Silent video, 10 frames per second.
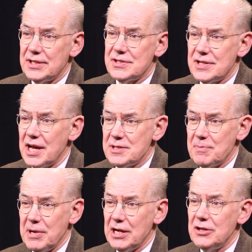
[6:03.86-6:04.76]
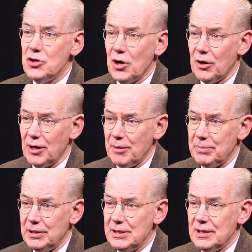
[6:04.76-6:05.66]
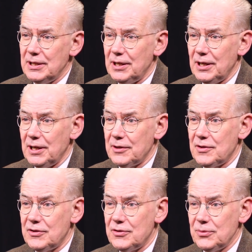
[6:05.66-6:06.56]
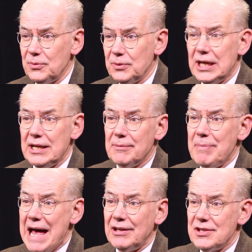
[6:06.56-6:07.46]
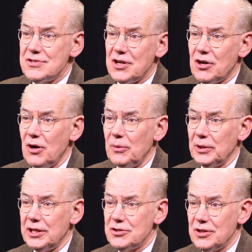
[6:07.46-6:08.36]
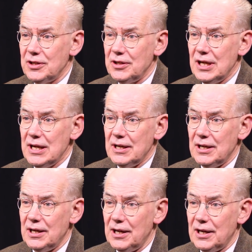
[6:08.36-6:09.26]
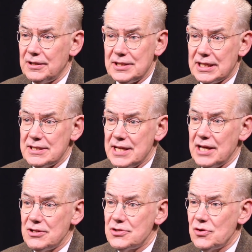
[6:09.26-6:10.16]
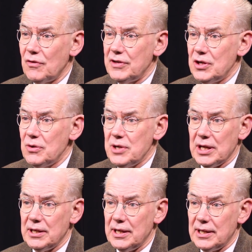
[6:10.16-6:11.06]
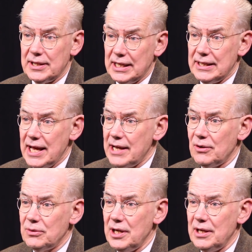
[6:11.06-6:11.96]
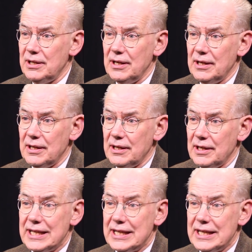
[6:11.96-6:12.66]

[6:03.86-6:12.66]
States be in Europe to lead a balancing coalition to contain the Soviet Union. And I think NATO did an